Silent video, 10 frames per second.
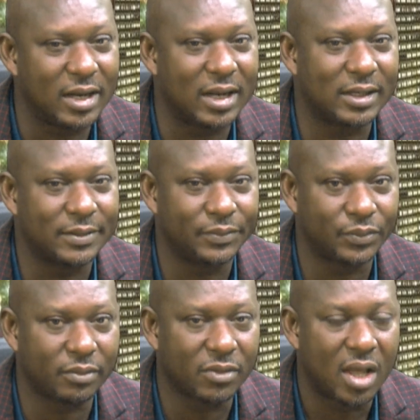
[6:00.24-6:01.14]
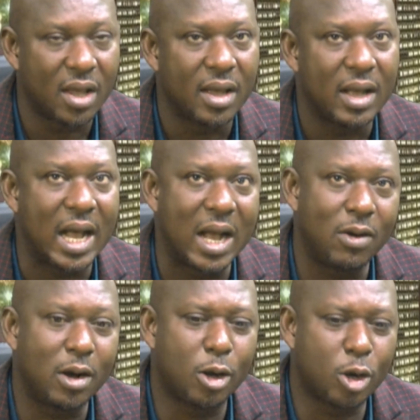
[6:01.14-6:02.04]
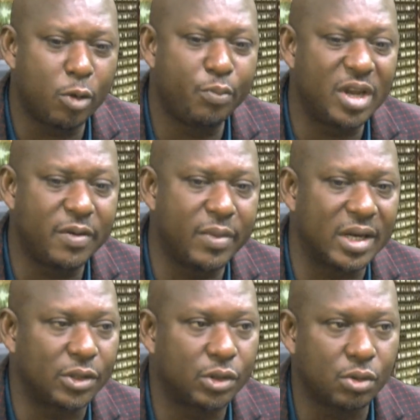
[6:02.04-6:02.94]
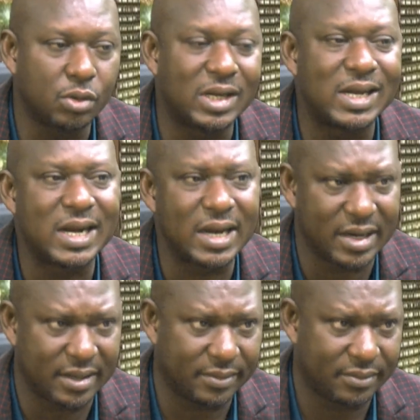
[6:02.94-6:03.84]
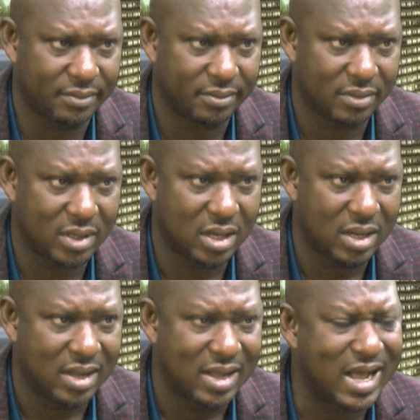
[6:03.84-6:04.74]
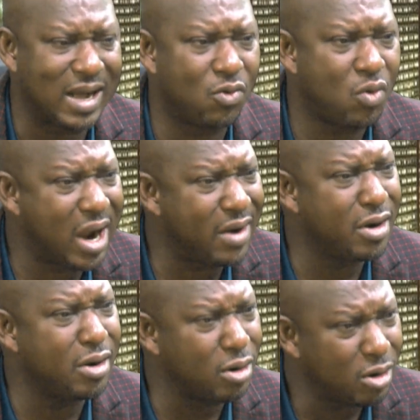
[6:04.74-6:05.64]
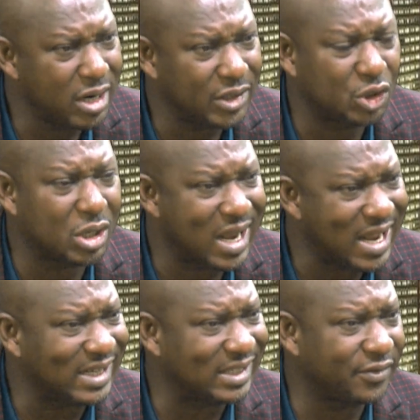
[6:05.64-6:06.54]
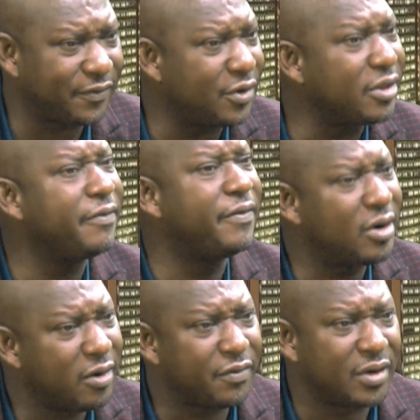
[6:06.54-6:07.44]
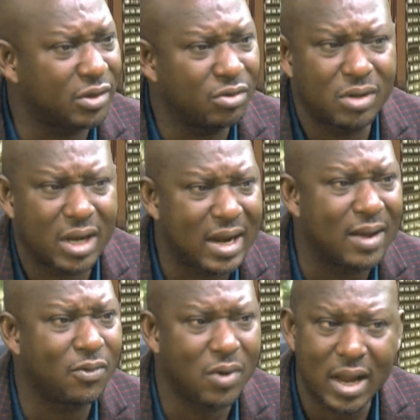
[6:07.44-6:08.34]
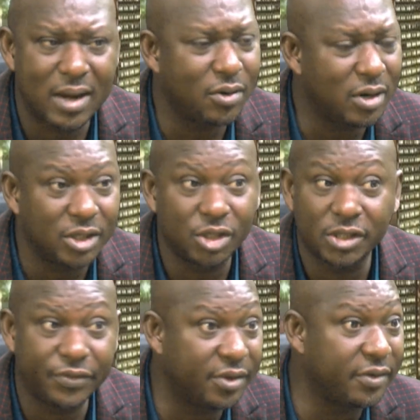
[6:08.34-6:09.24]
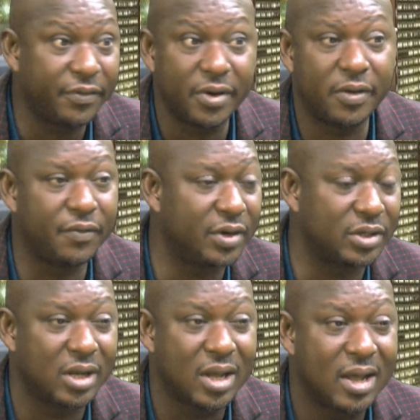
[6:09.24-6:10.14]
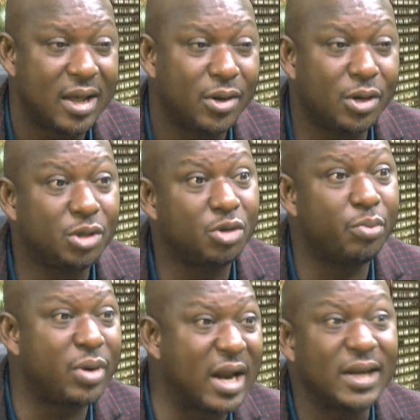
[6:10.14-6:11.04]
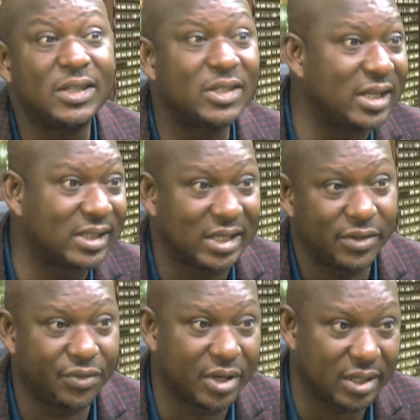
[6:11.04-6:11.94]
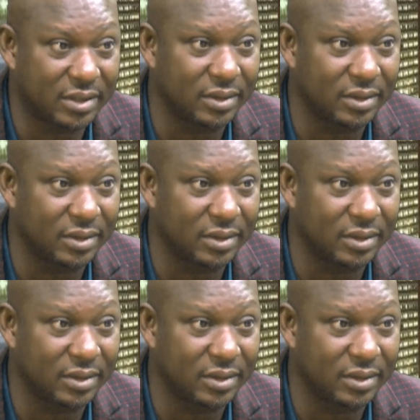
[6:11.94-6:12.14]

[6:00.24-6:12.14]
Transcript: that our commitment to learning, acquiring knowledge as for the fun of it, you can acquire knowledge just for the fun of it, not to brandish a certificate.